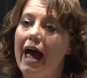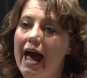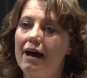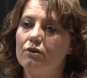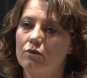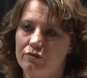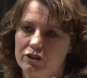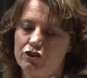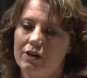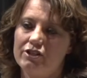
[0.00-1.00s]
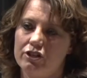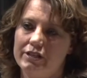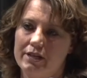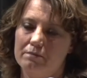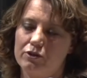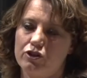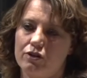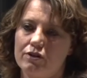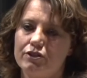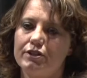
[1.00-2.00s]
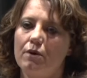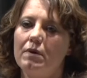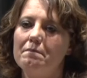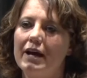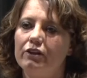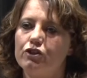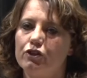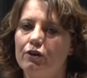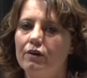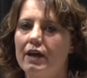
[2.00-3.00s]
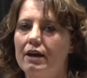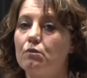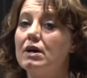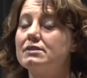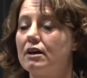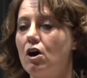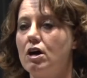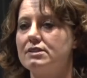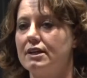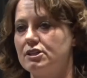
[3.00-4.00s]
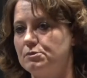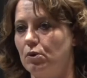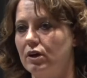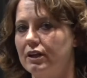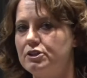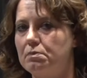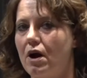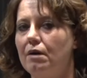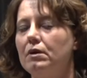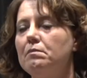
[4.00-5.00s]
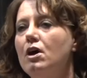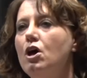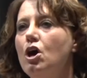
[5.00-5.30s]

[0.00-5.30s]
at refrigeration temperatures. So we made sure that it wasn't causing a spoilage problem.